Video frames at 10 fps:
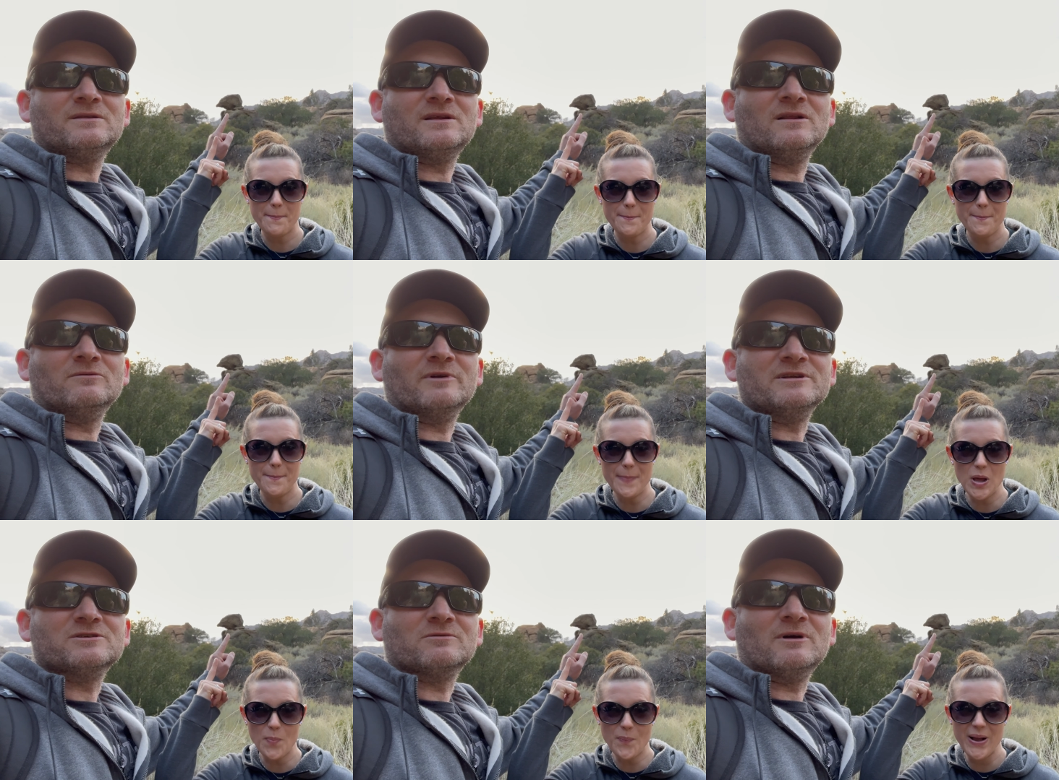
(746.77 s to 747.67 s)
Speaker 1: the Lone
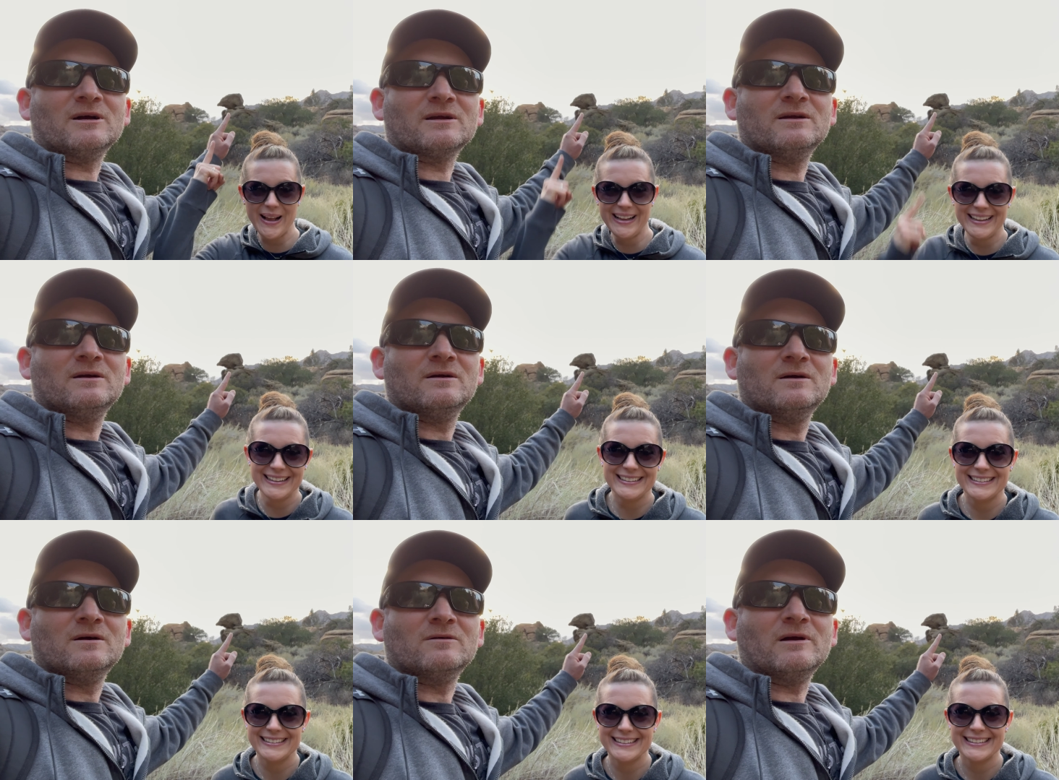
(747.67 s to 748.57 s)
Ranger Boop. Rock,
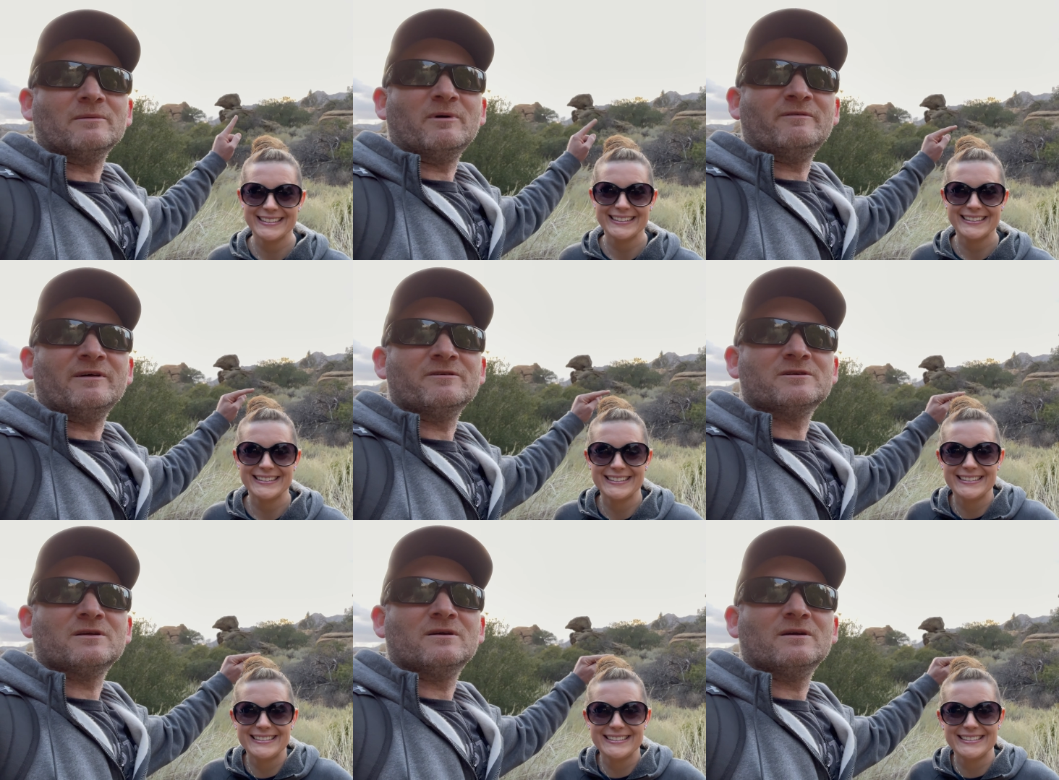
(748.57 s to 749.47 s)
right above Heather's
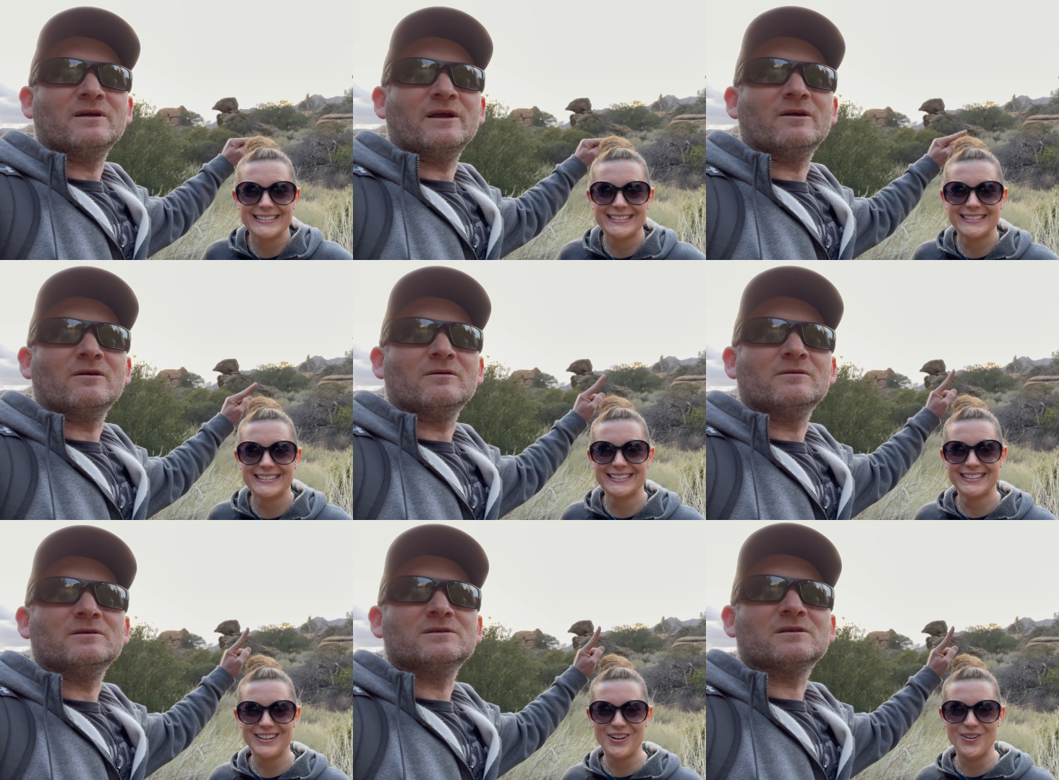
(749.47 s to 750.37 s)
hair.
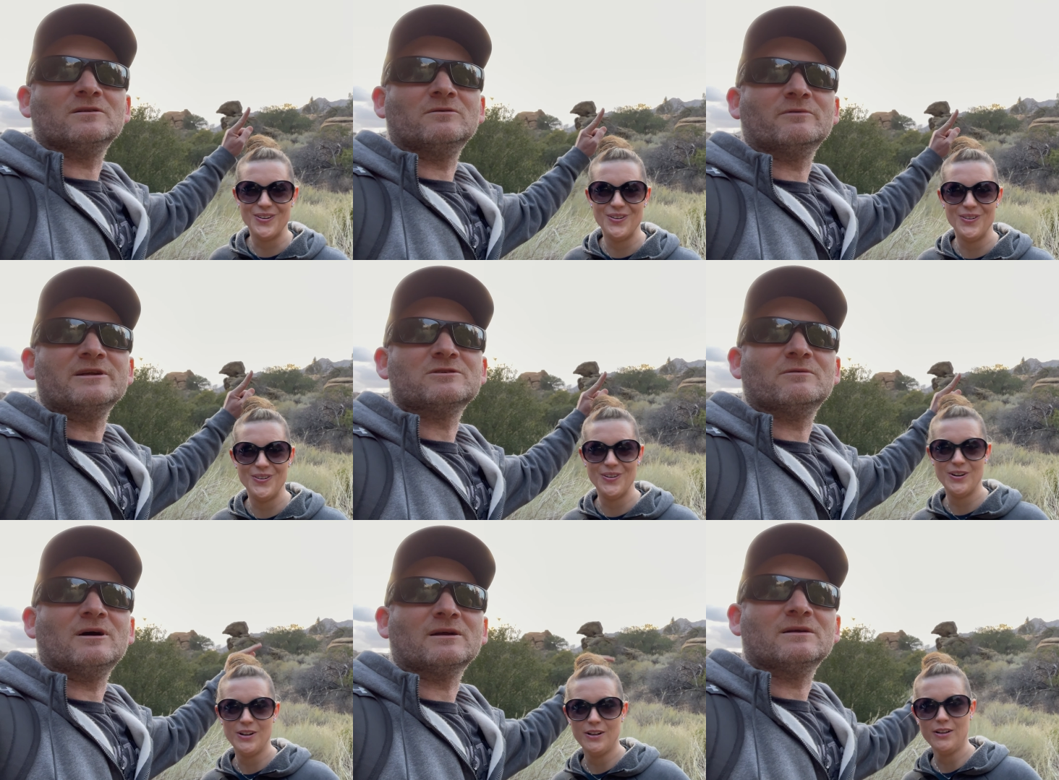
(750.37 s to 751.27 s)
There's the Lone Ranger
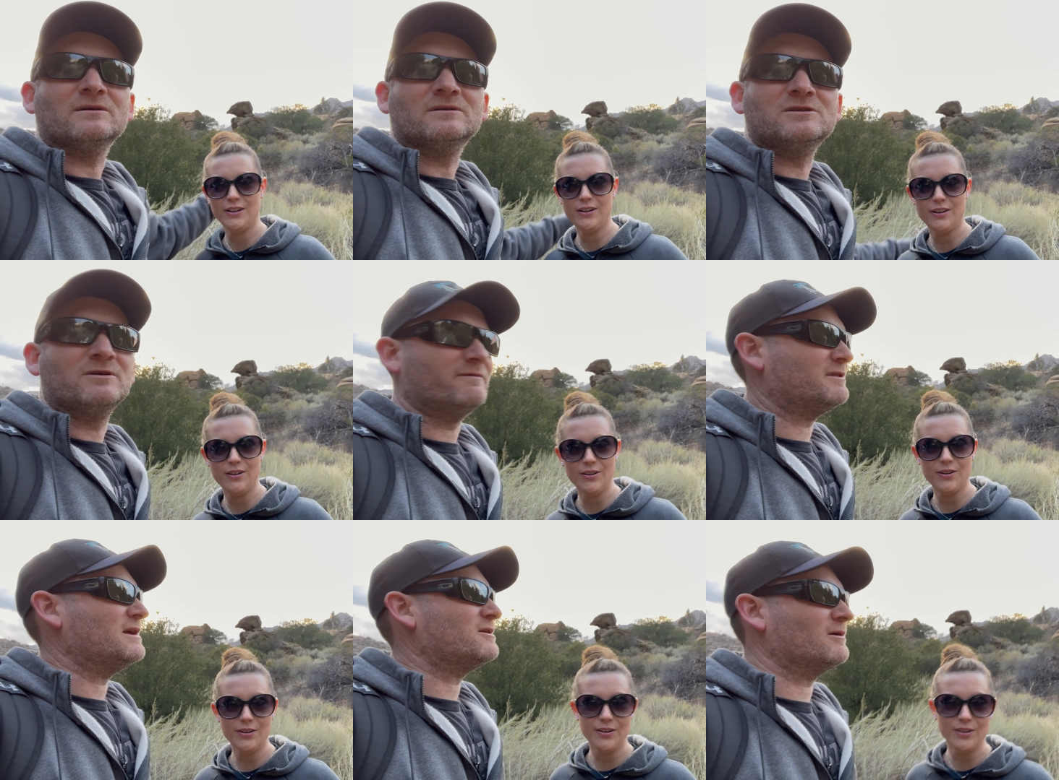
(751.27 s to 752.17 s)
Rock. Did you ever
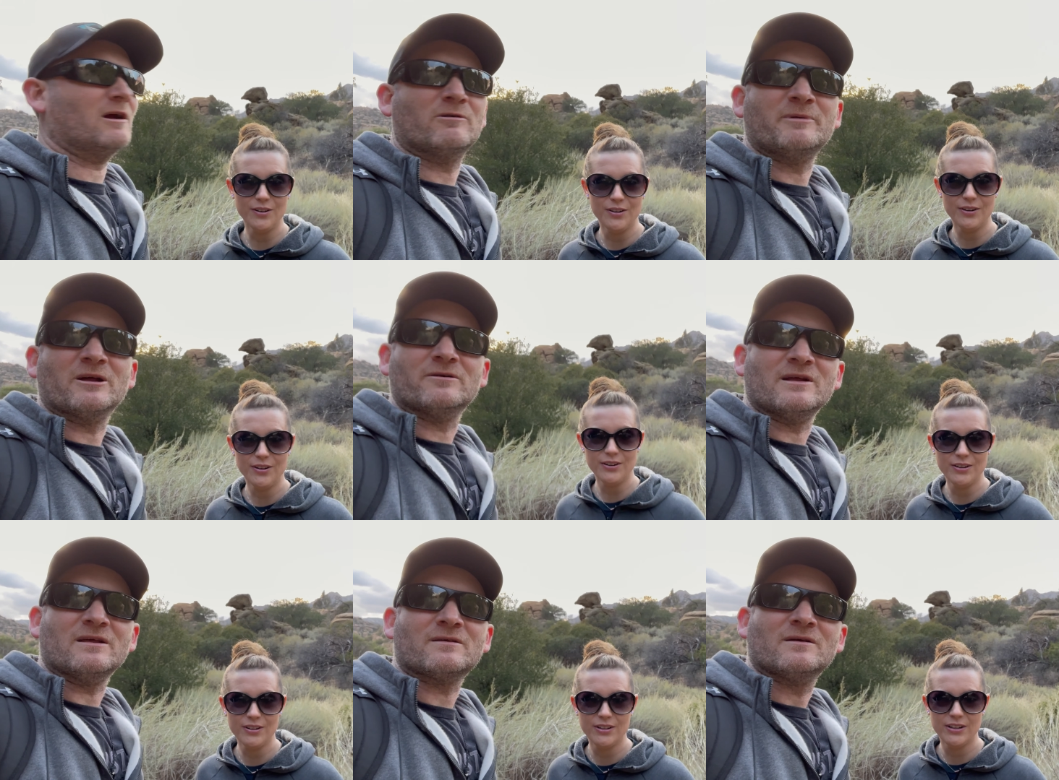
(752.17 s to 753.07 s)
think your hair would be
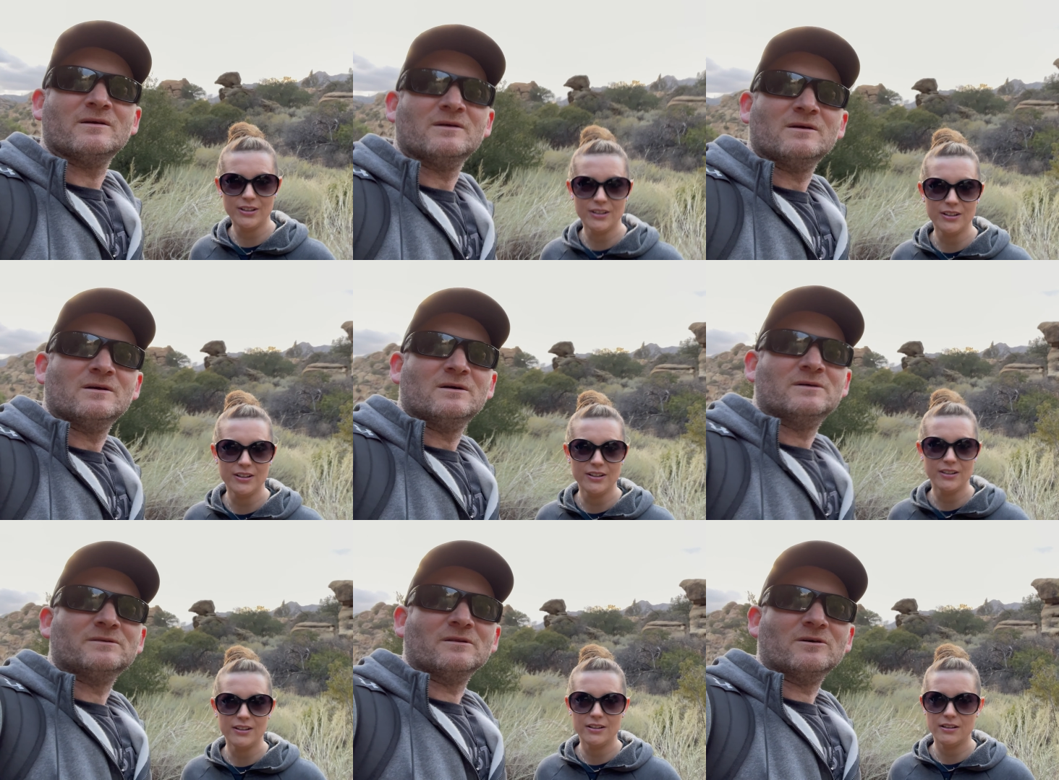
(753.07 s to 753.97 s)
underneath
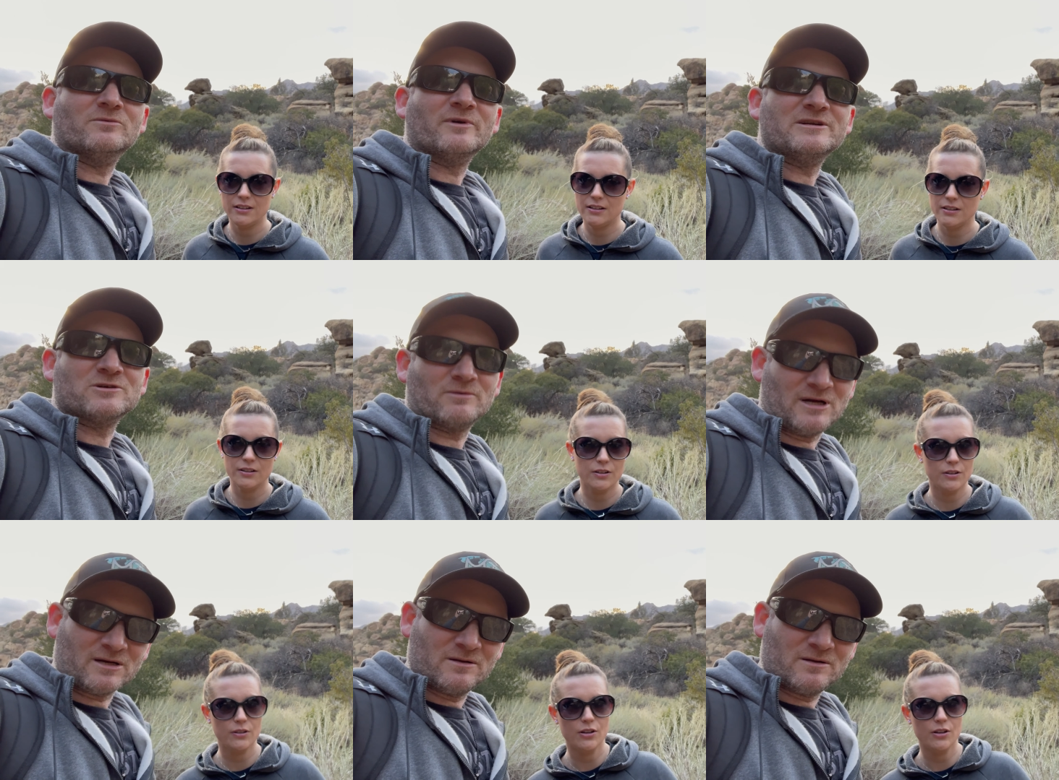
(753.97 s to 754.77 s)
the Lone Ranger Rock?